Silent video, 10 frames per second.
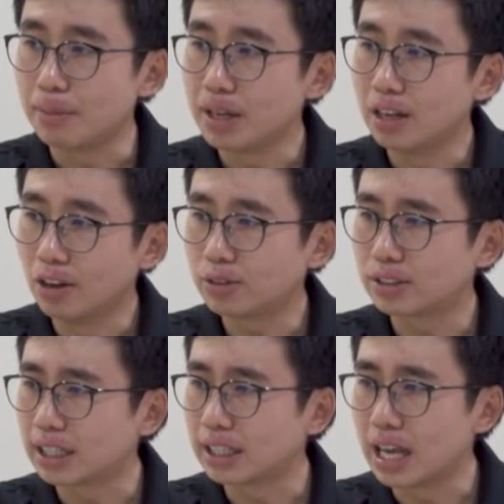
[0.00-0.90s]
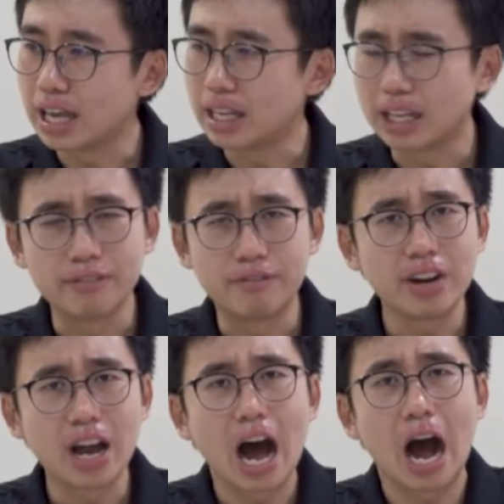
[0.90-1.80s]
mean, it looks like a
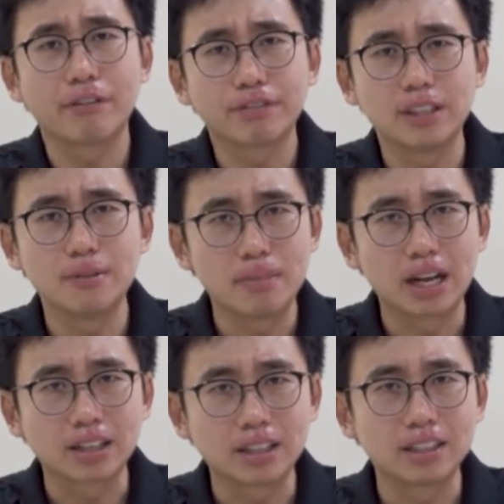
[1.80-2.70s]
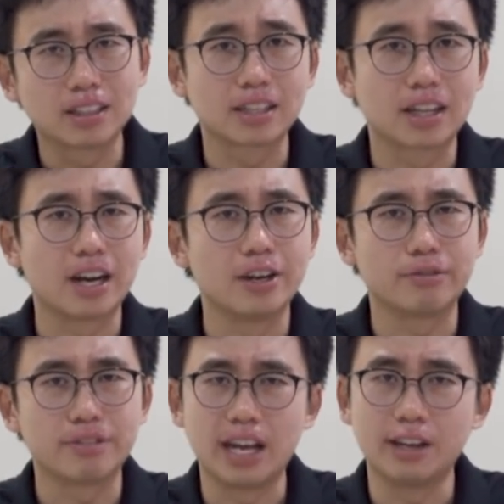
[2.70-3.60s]
very aftermarket kind
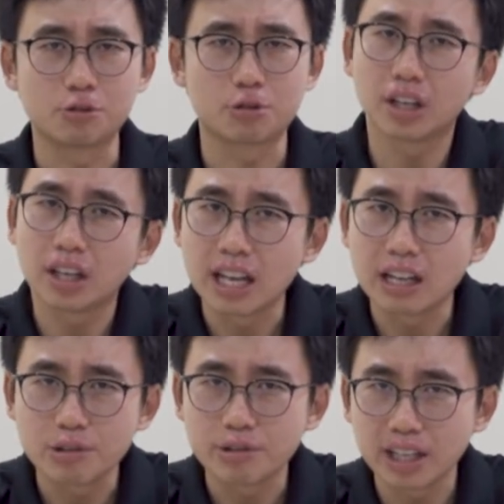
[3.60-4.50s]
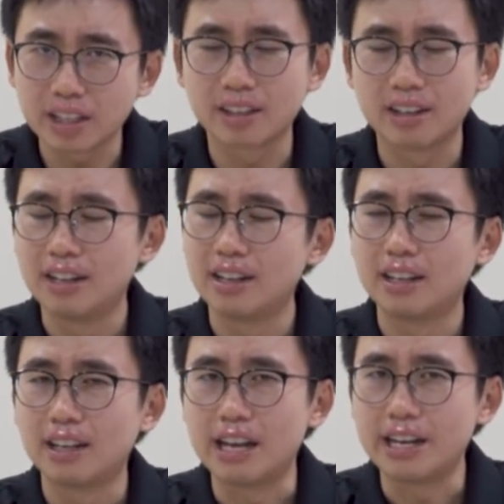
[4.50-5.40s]
of Android head unit,
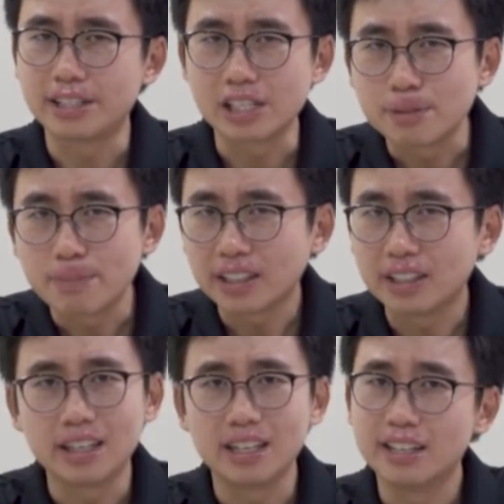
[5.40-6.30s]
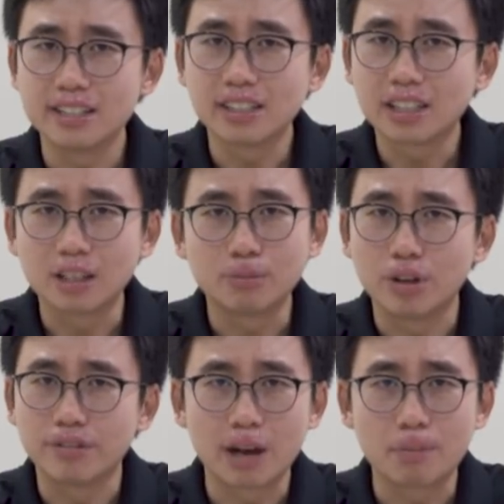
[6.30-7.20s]
and I suspect that it doesn't come
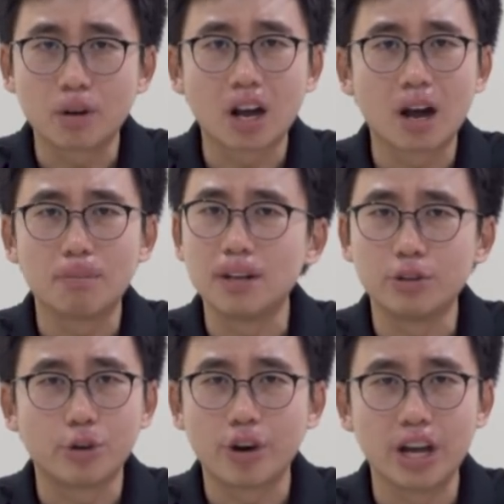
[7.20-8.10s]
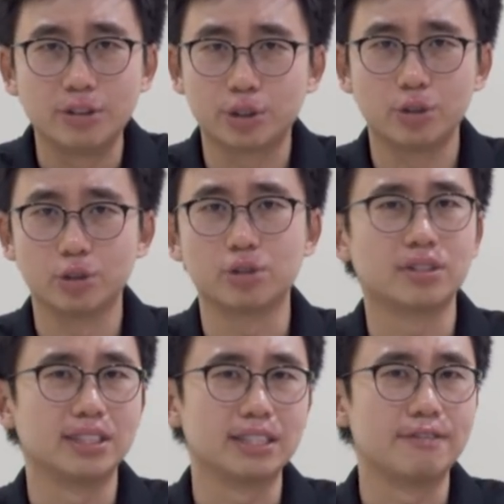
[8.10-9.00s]
with Apple CarPlay nor Android Auto
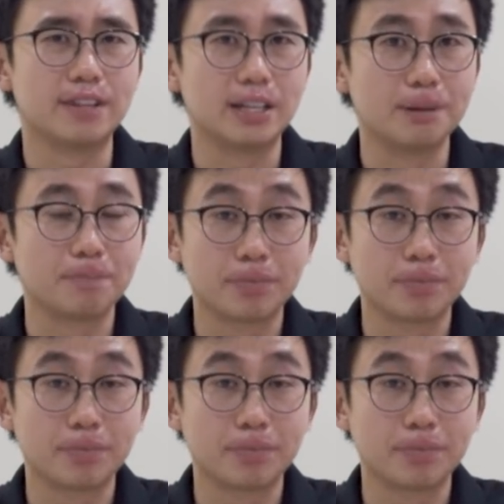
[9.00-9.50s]
connectivity.